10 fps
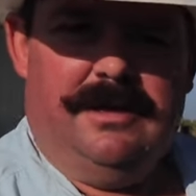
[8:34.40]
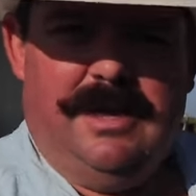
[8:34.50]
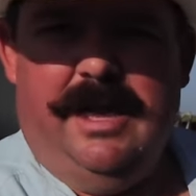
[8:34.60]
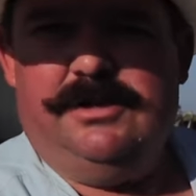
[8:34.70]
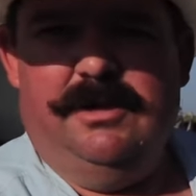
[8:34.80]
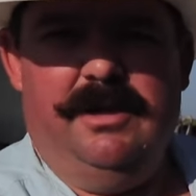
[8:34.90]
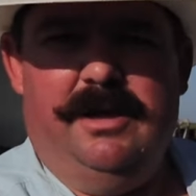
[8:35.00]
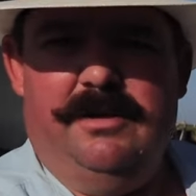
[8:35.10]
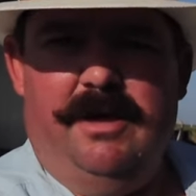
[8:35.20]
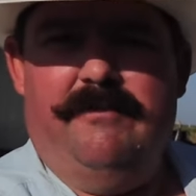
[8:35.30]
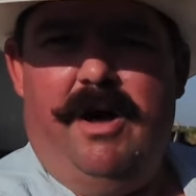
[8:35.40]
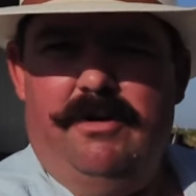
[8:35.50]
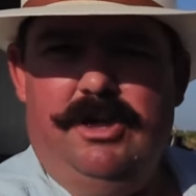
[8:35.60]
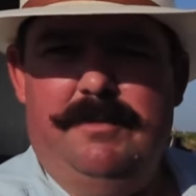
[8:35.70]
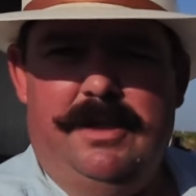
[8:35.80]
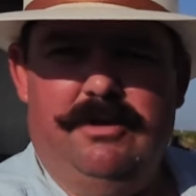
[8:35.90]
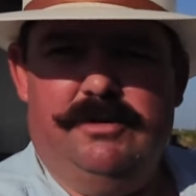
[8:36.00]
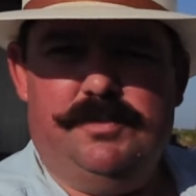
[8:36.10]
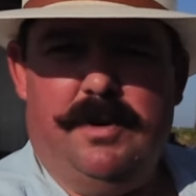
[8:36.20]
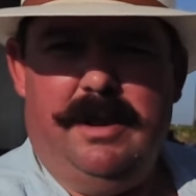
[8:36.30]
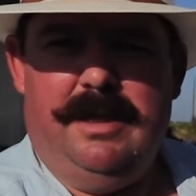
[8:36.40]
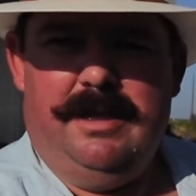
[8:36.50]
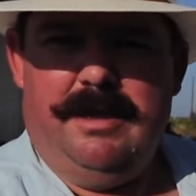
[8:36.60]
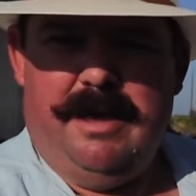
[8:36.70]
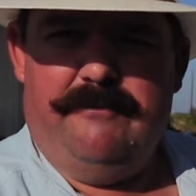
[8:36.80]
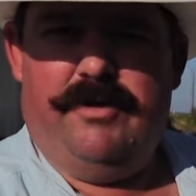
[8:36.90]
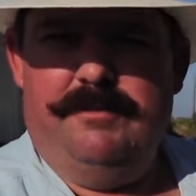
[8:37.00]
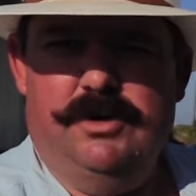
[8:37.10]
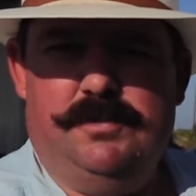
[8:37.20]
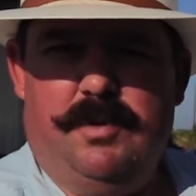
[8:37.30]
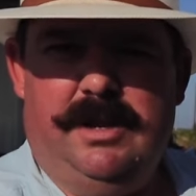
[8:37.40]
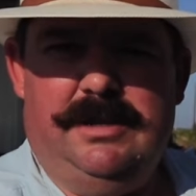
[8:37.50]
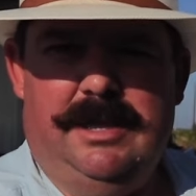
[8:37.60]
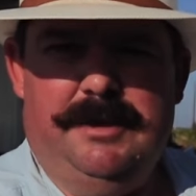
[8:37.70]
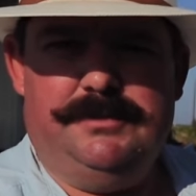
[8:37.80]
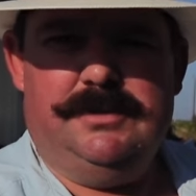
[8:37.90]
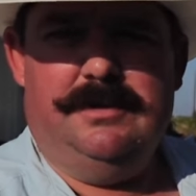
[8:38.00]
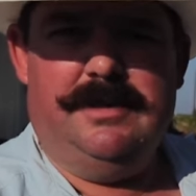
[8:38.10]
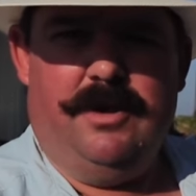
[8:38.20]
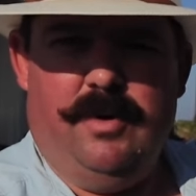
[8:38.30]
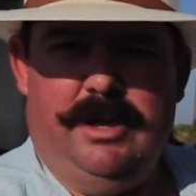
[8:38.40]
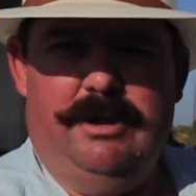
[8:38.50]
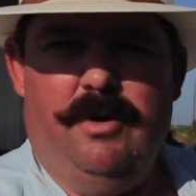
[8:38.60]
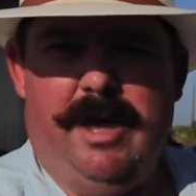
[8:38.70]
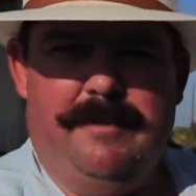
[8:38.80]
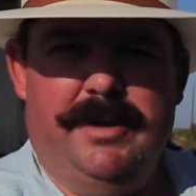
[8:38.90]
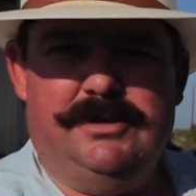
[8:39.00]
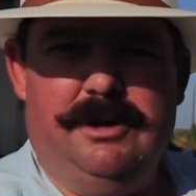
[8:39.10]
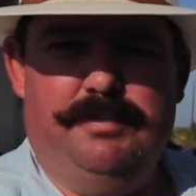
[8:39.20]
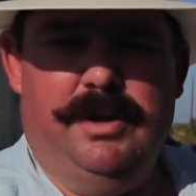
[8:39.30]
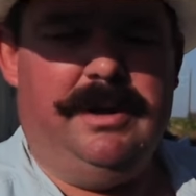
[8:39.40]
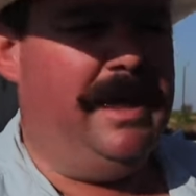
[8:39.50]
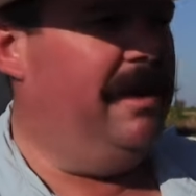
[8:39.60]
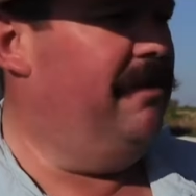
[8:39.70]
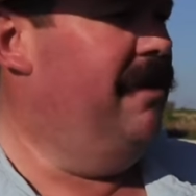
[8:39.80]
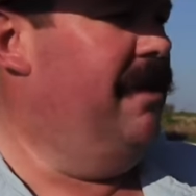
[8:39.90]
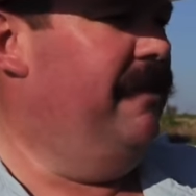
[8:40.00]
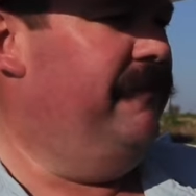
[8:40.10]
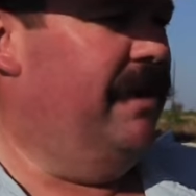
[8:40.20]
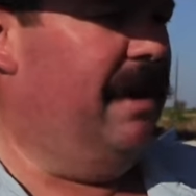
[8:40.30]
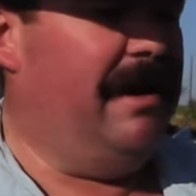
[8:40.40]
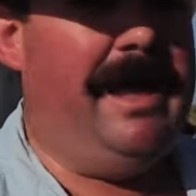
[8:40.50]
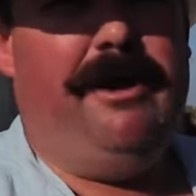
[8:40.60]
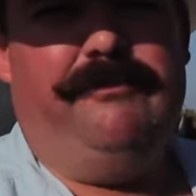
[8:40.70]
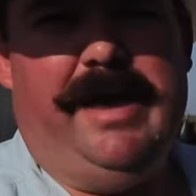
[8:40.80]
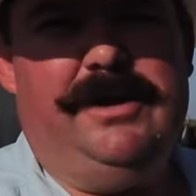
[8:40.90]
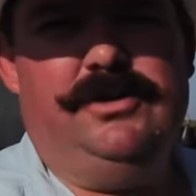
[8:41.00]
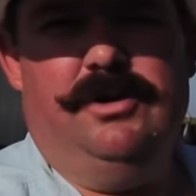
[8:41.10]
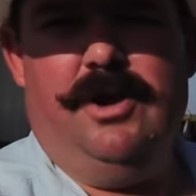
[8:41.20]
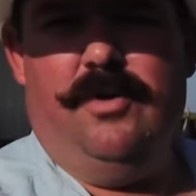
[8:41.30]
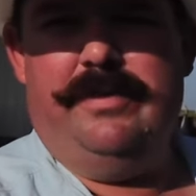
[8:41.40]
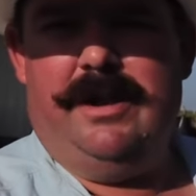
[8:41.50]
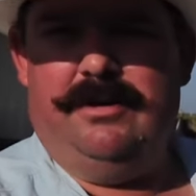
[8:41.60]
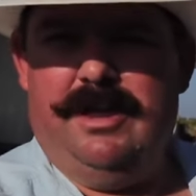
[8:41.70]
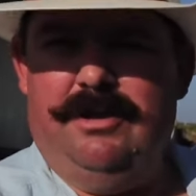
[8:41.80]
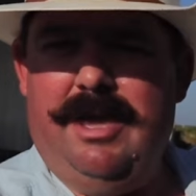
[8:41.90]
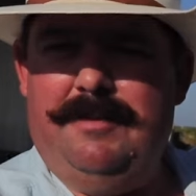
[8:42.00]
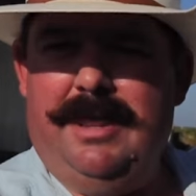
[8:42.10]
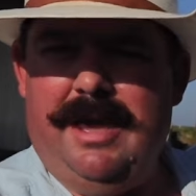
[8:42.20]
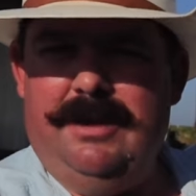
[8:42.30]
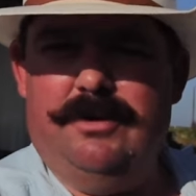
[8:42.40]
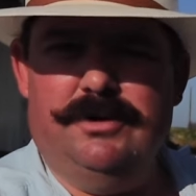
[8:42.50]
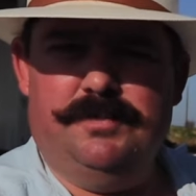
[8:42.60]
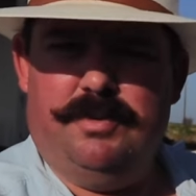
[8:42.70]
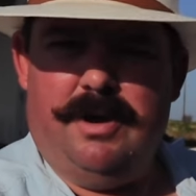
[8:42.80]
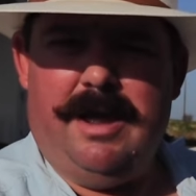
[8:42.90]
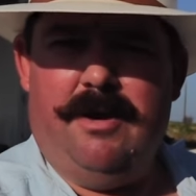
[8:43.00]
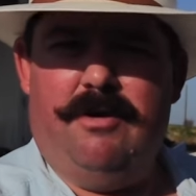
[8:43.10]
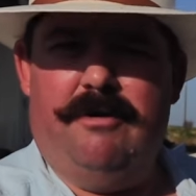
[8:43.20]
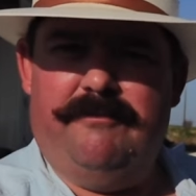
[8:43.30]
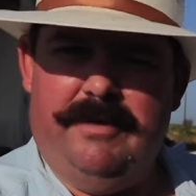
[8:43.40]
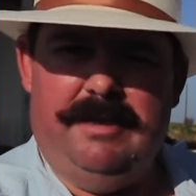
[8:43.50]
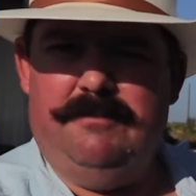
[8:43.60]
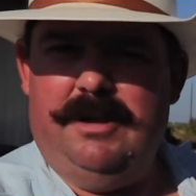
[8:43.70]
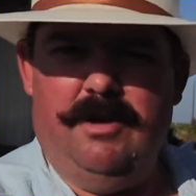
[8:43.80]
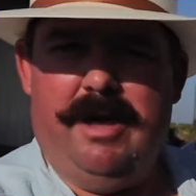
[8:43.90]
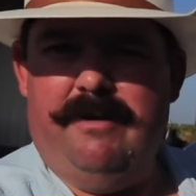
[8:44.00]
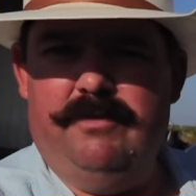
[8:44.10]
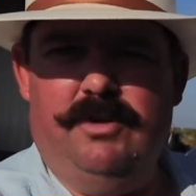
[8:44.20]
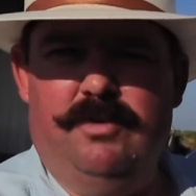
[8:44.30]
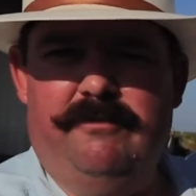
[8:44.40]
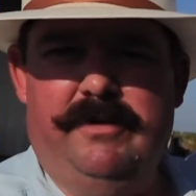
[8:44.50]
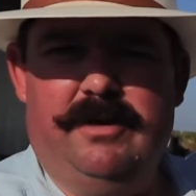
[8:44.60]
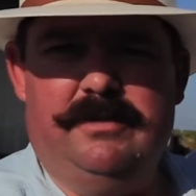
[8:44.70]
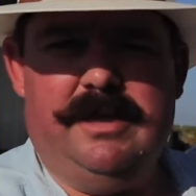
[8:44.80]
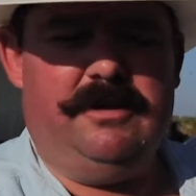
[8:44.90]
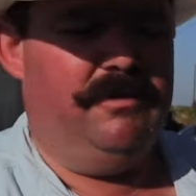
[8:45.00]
catch a, a, volume in your spray out uh, from your spray tips that way you know how much they're putting out figure out how fast you're going that'll tell you how many acres per hour or feet you know however you want to figure it that